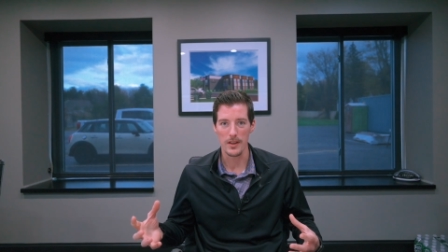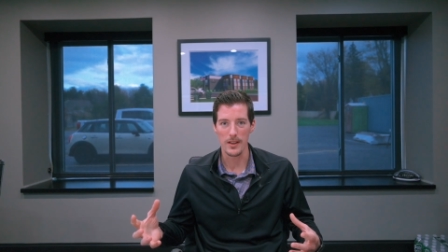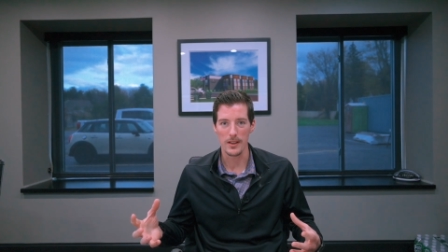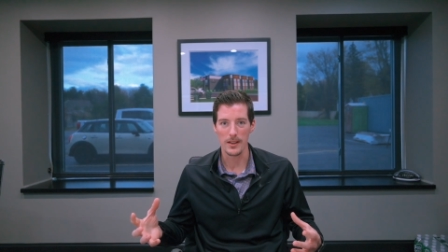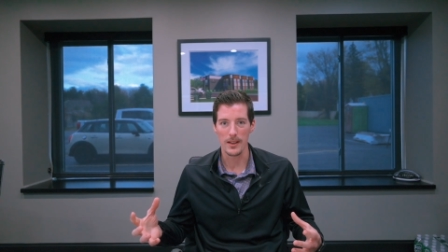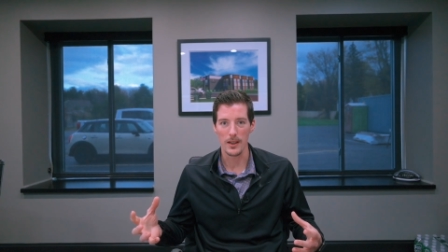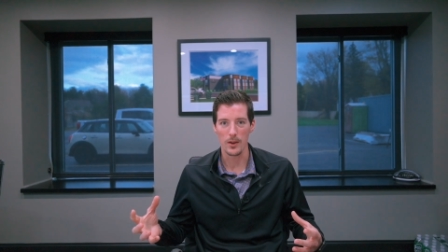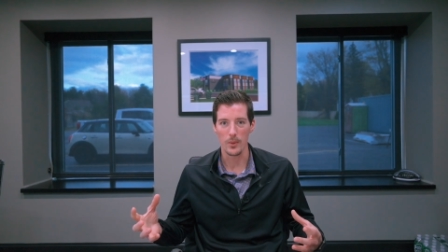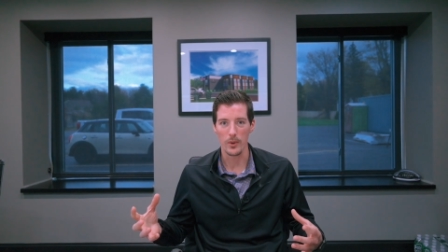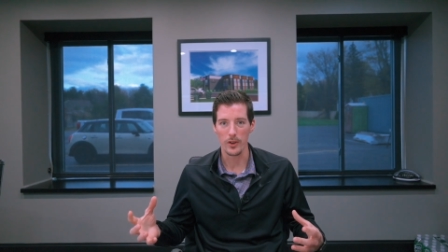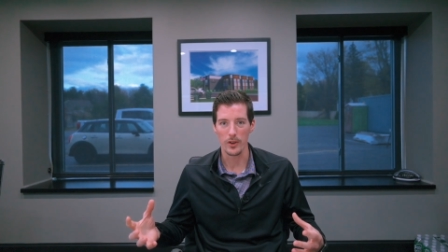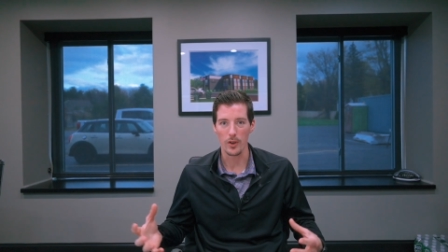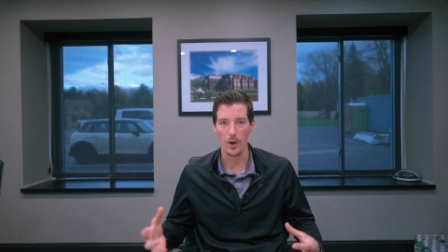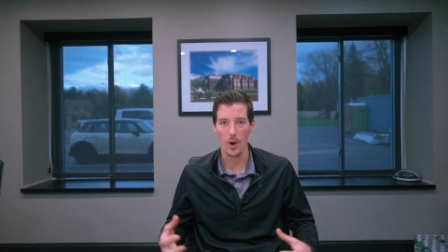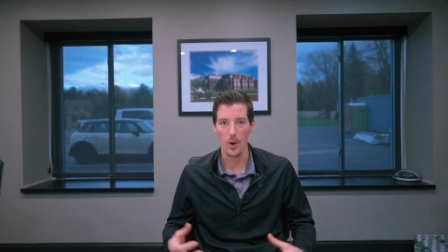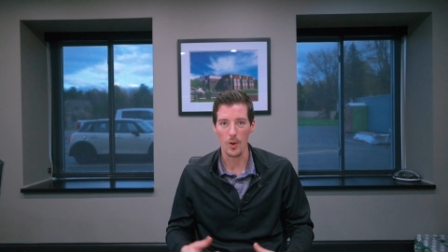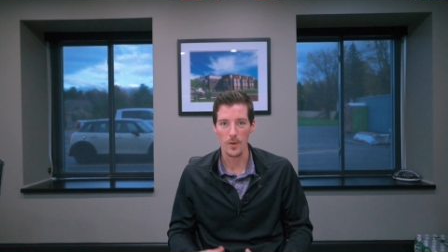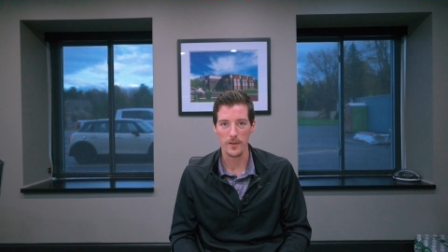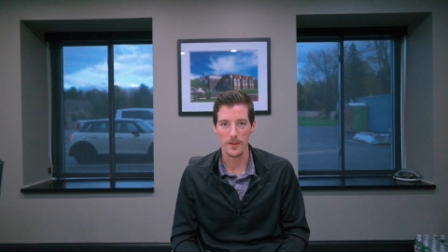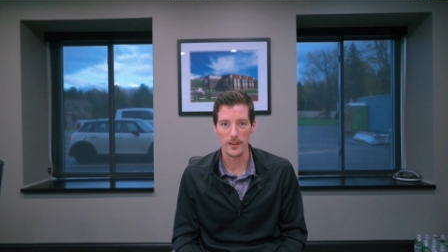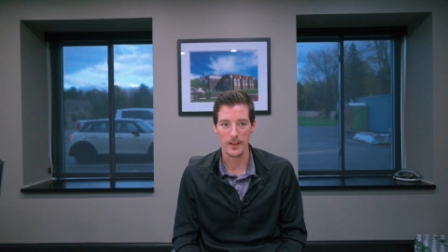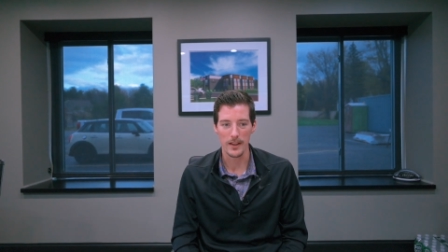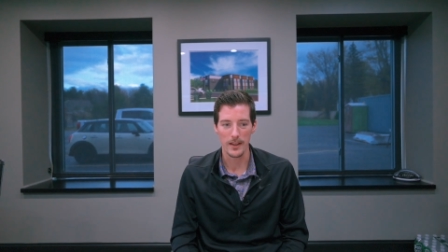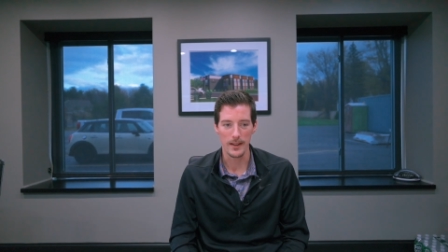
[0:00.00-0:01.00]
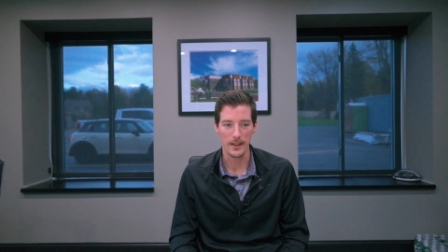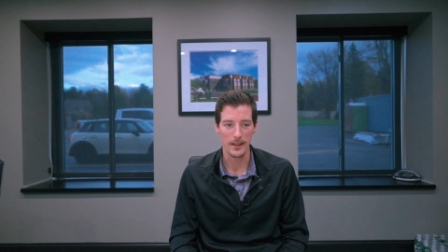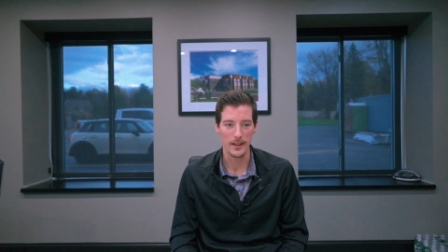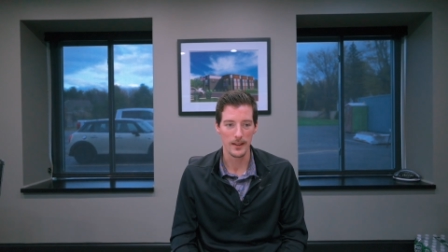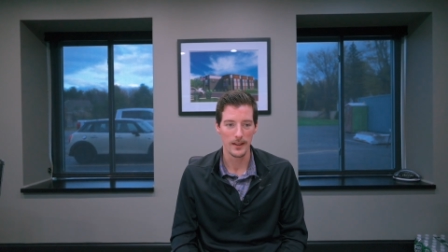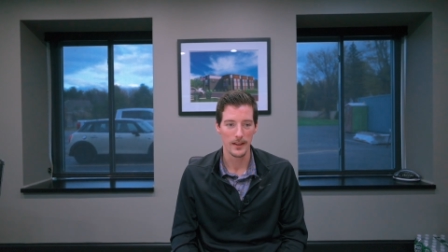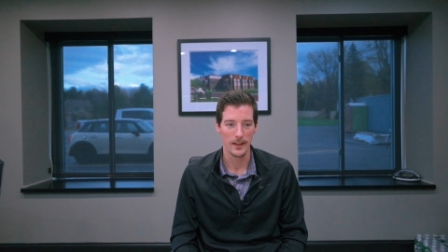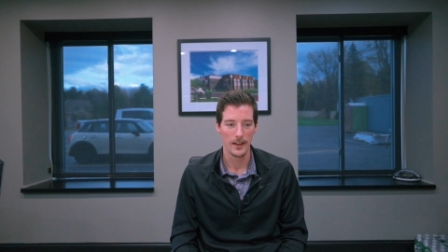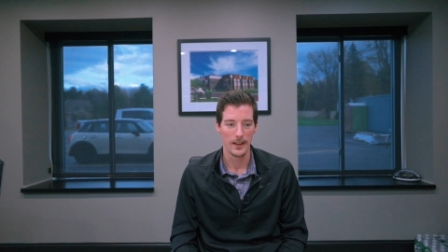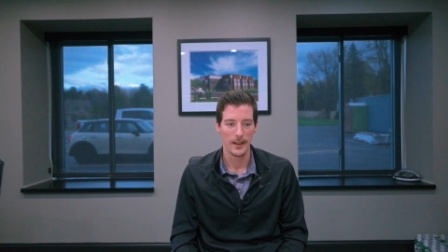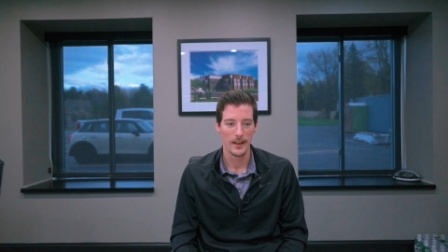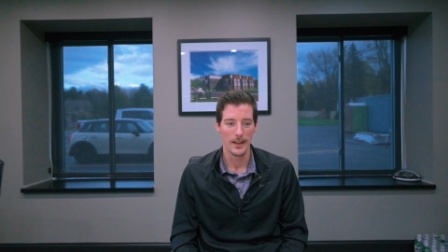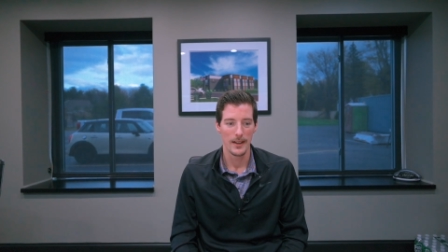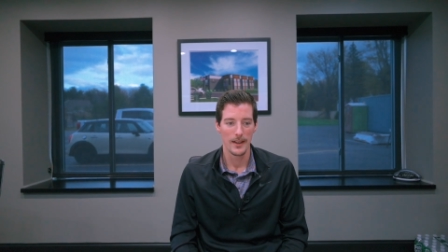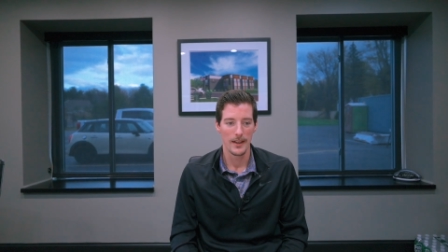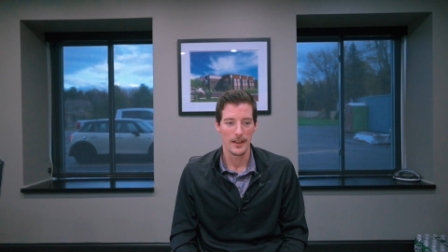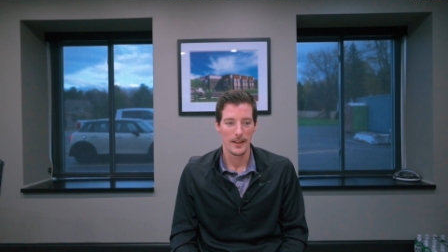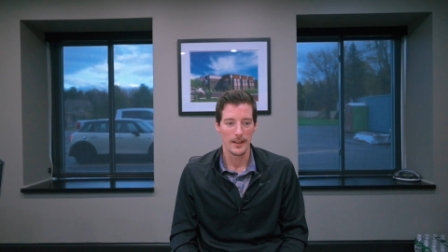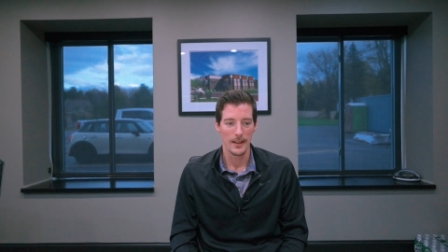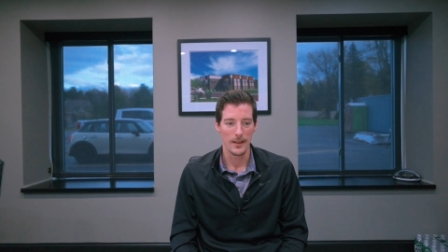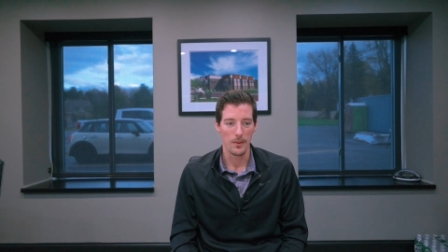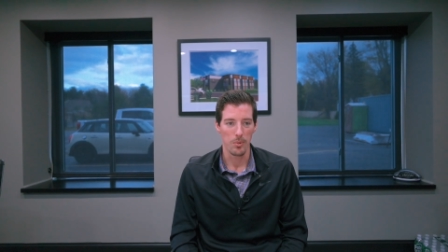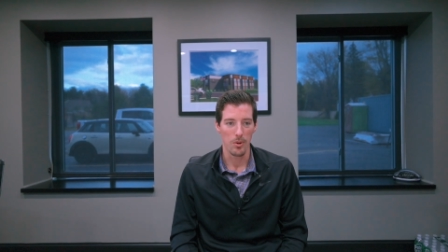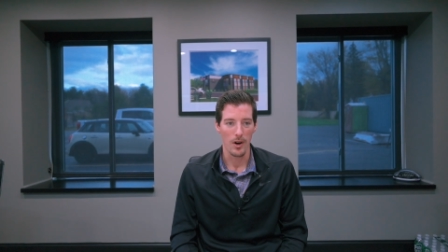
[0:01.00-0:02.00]
And then when COVID hit,
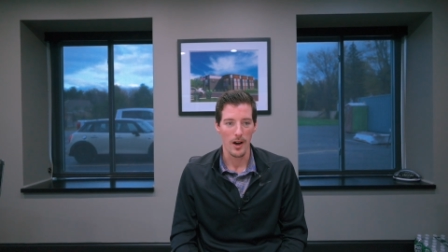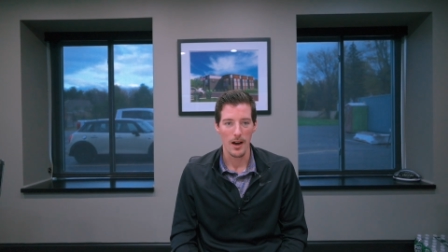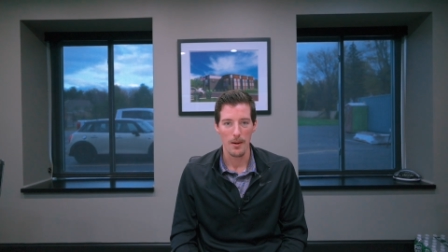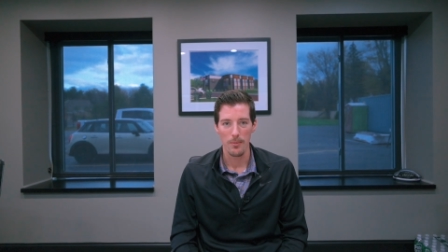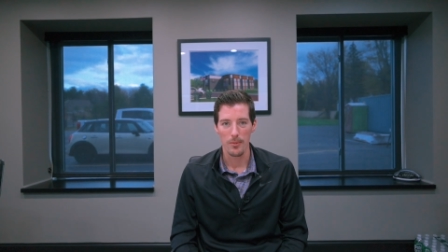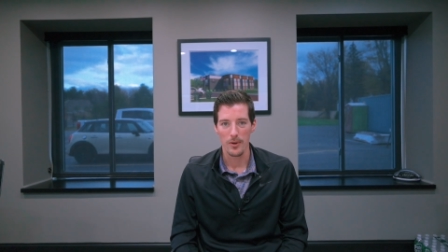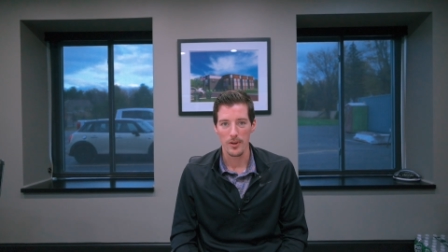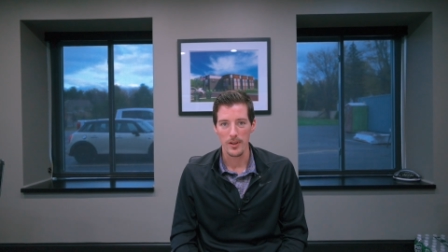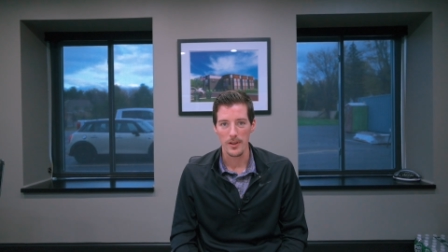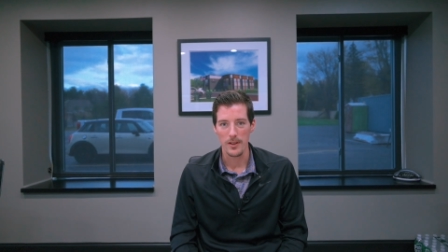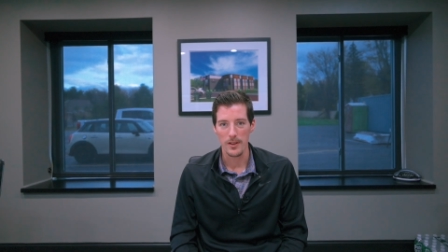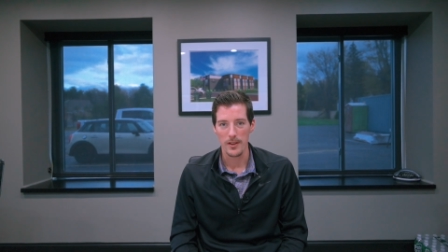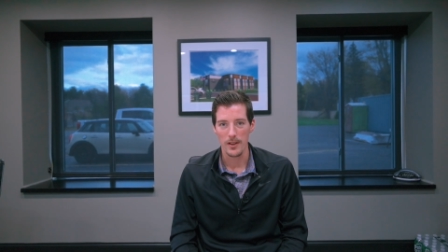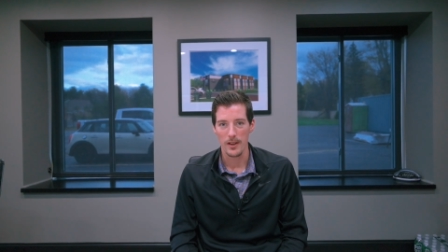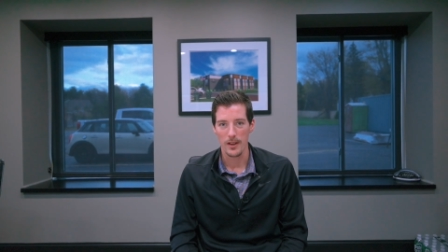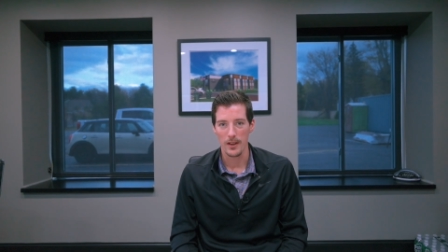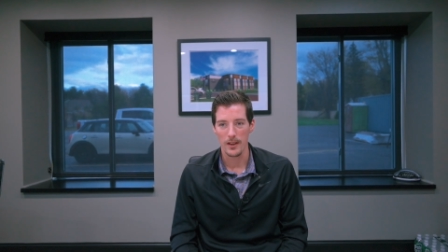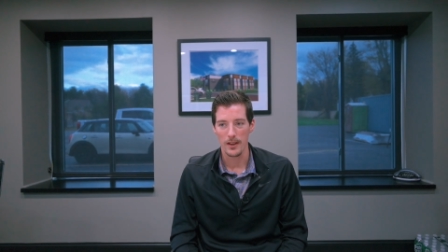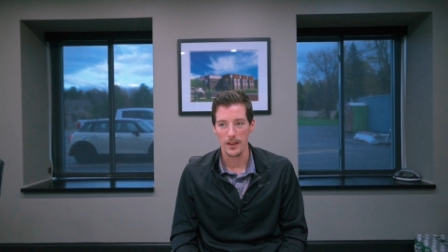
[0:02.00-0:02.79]
the property